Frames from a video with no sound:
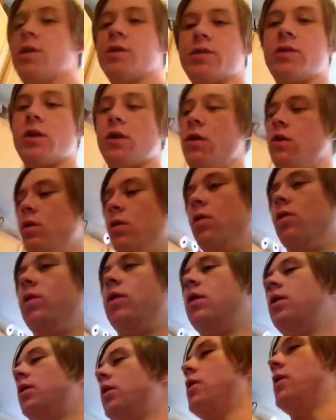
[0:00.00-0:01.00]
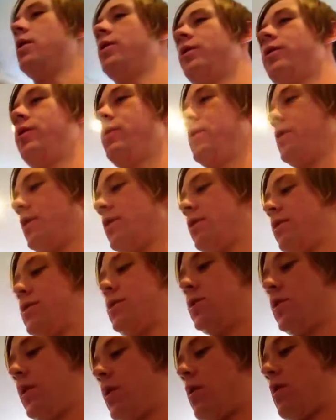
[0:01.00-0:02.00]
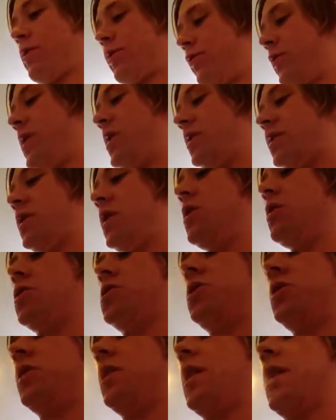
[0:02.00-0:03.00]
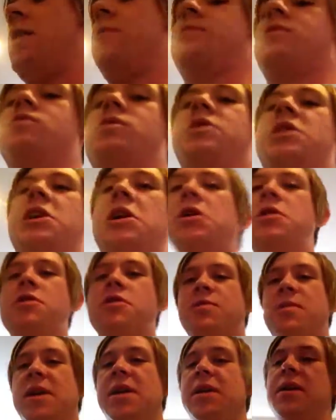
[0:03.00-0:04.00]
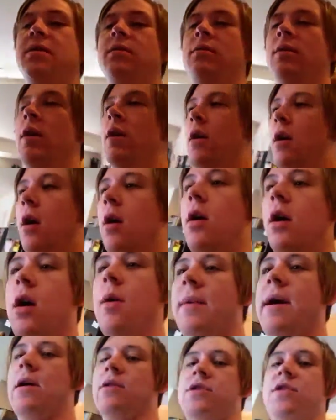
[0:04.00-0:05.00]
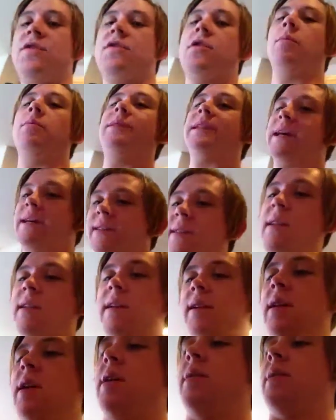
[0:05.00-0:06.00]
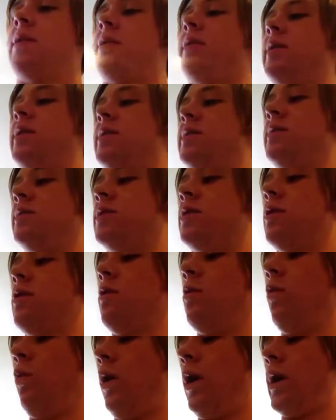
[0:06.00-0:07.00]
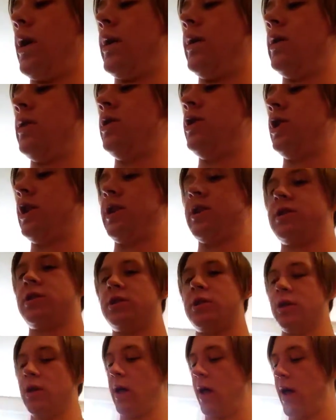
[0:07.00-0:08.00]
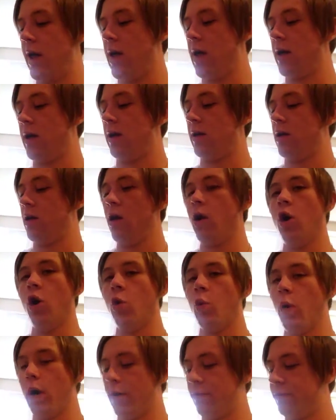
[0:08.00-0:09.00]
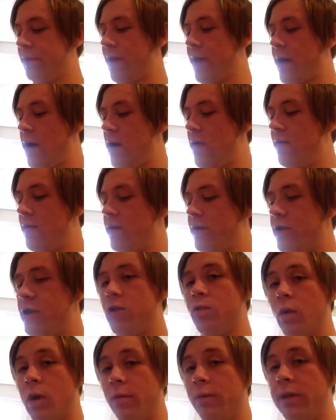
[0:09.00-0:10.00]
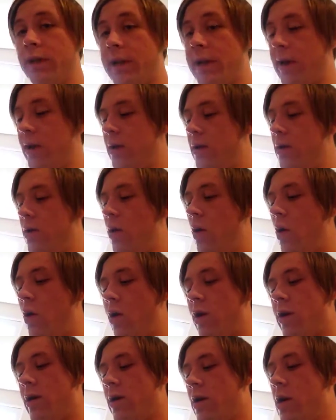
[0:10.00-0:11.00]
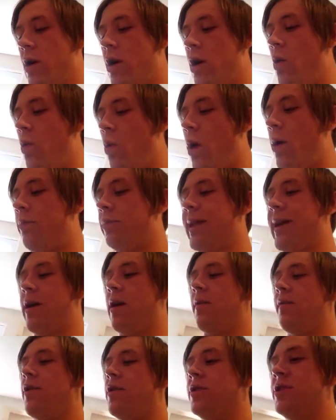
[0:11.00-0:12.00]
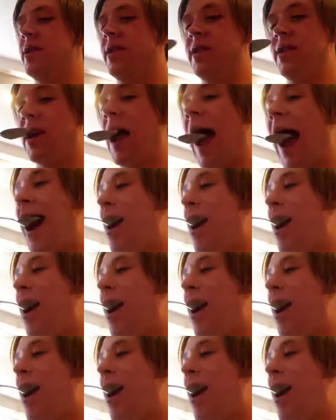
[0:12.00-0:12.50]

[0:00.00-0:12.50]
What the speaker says: So there are 3 tiers to the game. So tiers meaning amounts of complexity. There is one, just a 1 player versus 1 player, or 1 player versus